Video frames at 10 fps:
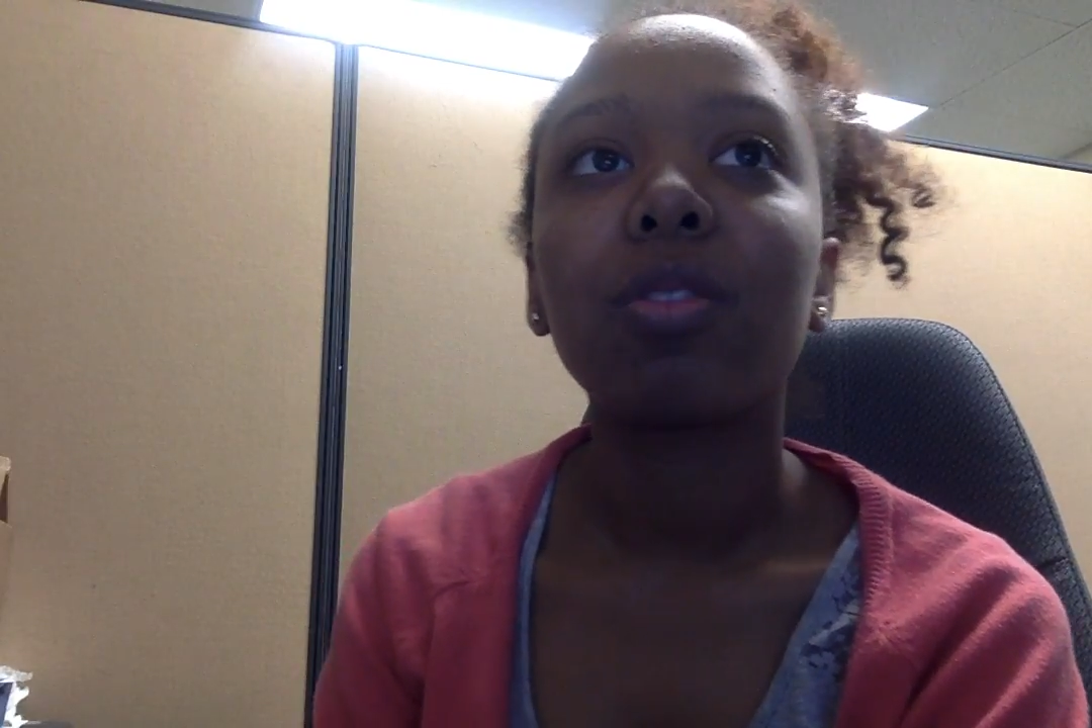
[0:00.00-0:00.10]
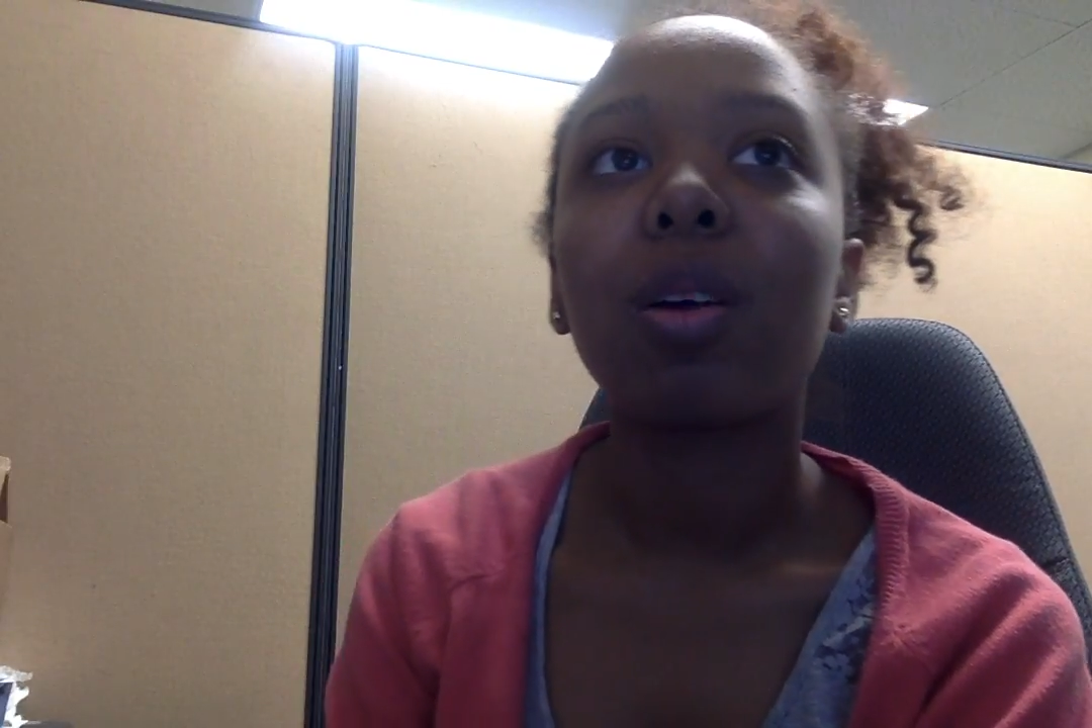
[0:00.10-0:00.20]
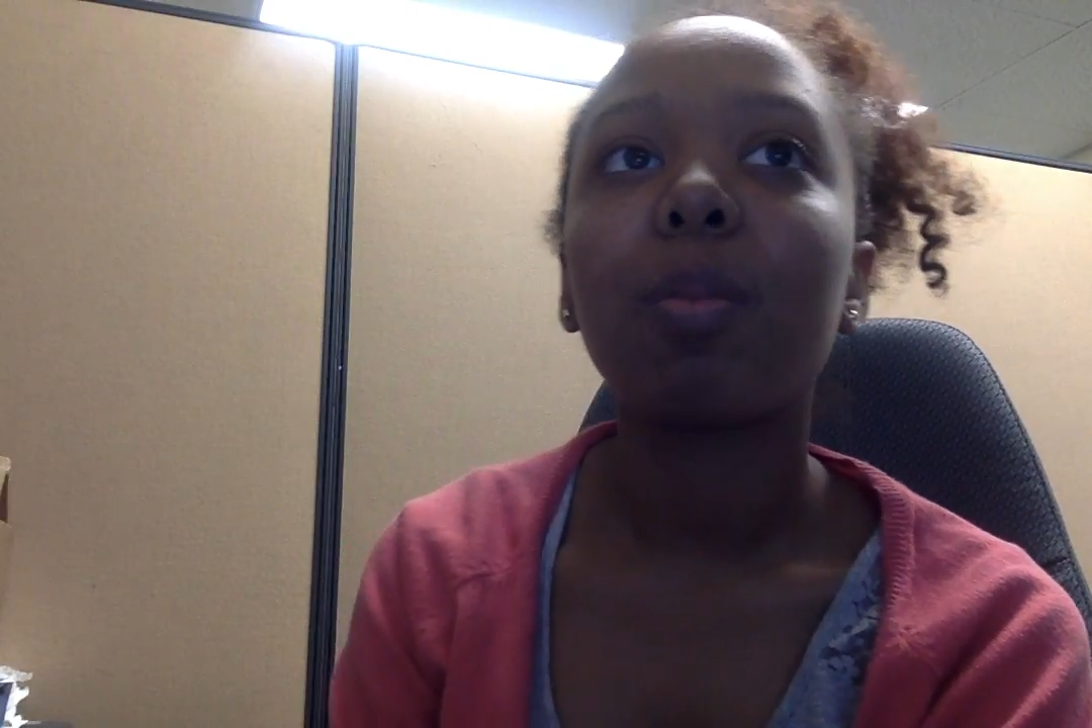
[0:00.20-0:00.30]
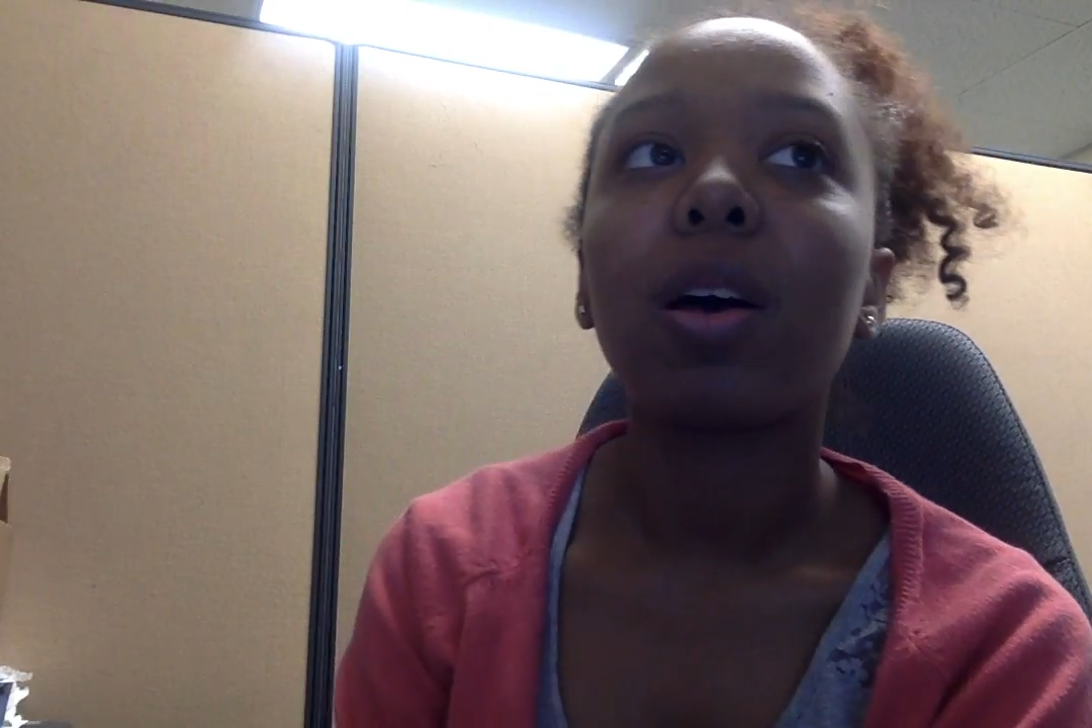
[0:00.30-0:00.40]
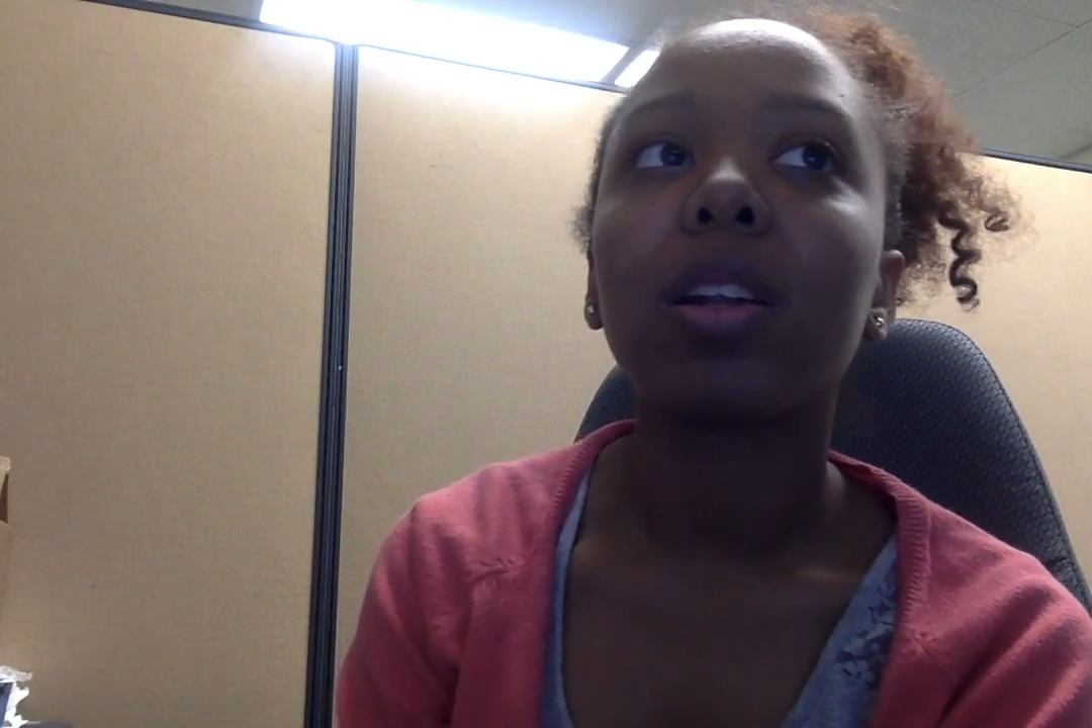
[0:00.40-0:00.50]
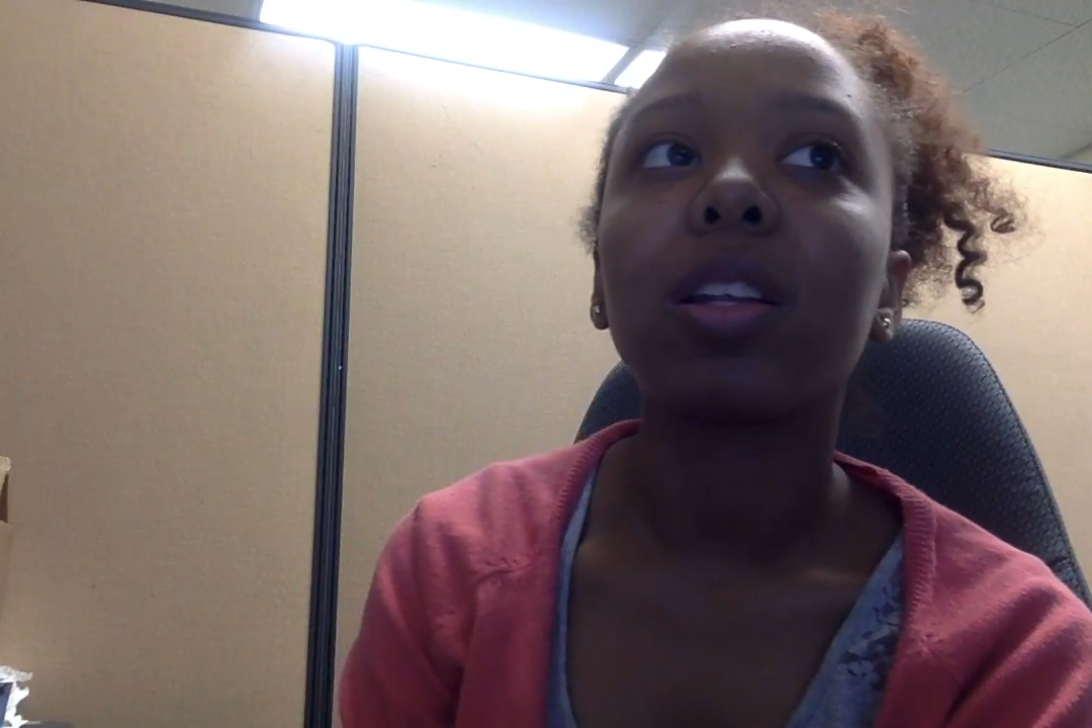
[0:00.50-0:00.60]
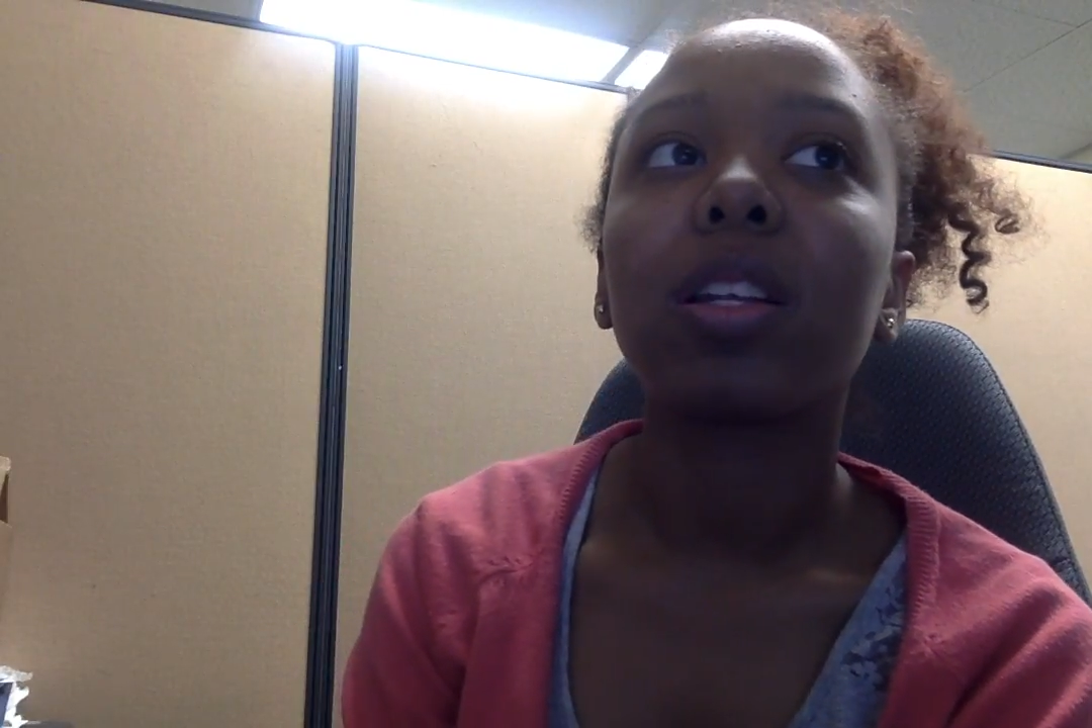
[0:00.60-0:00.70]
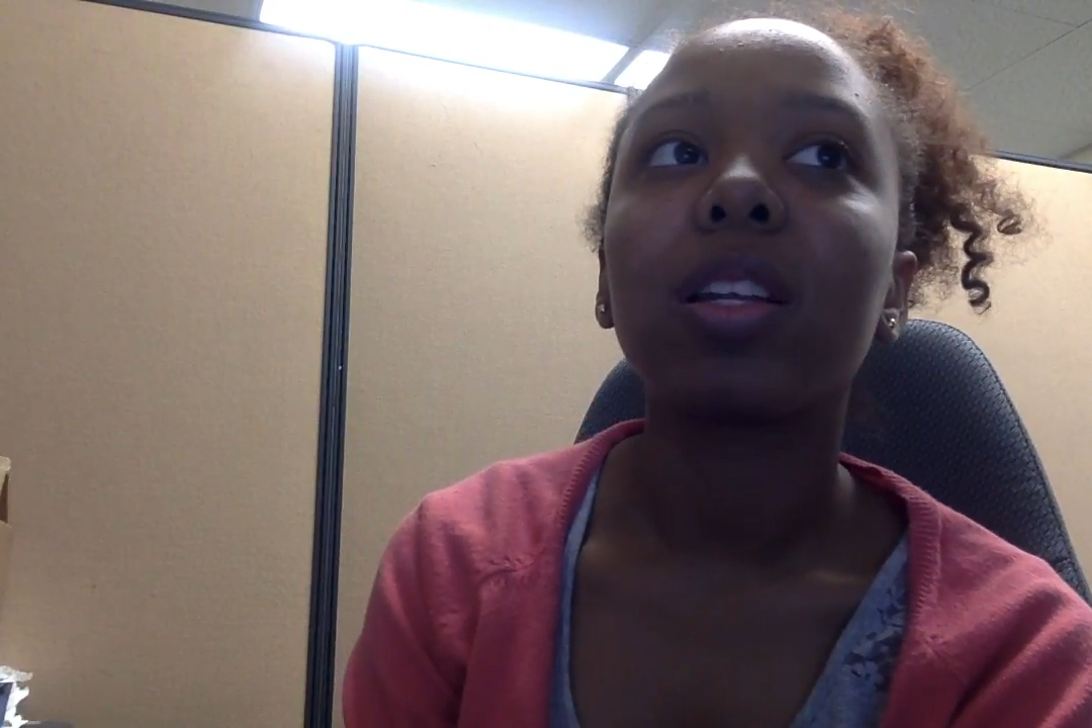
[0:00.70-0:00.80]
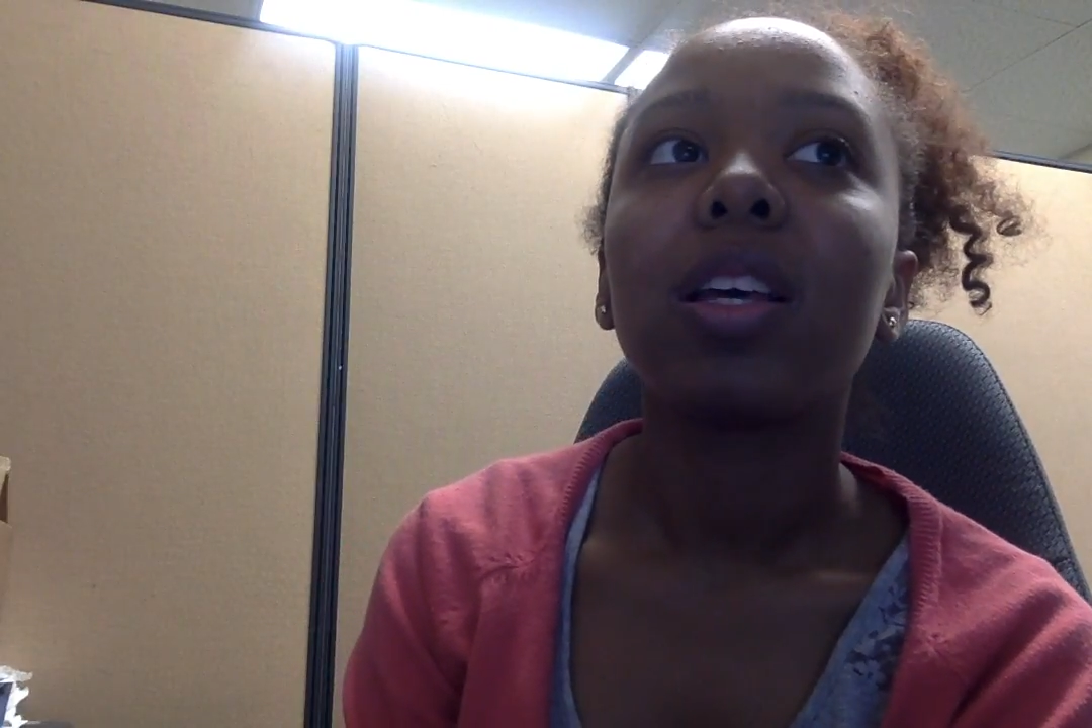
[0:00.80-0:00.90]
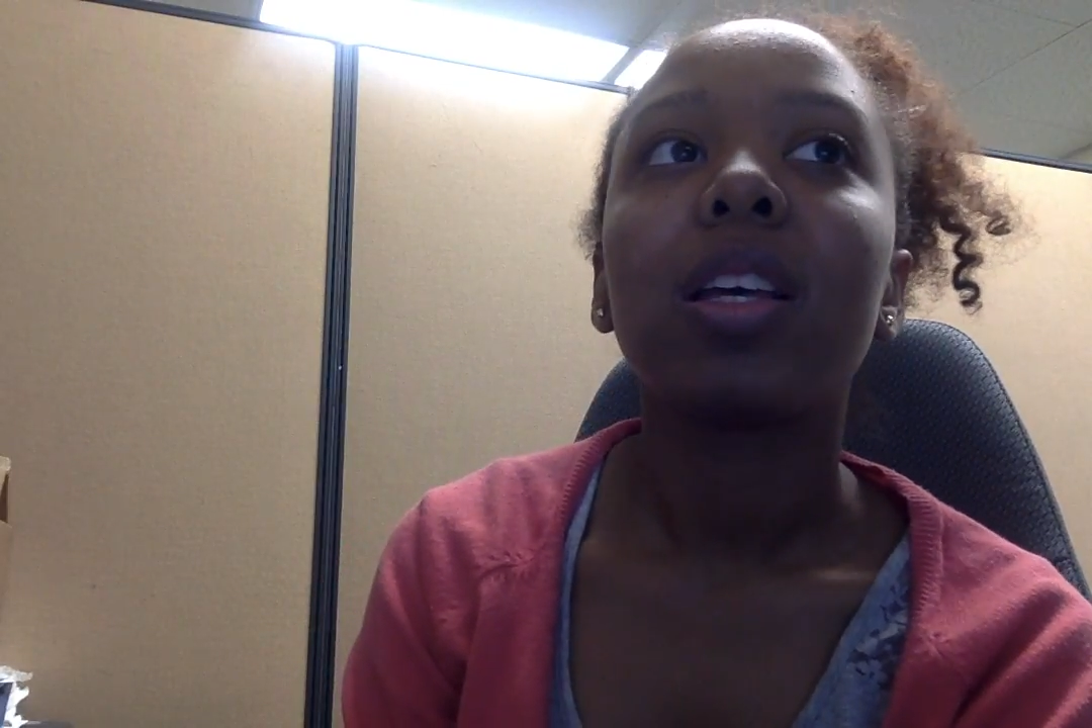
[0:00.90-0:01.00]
threat modeling,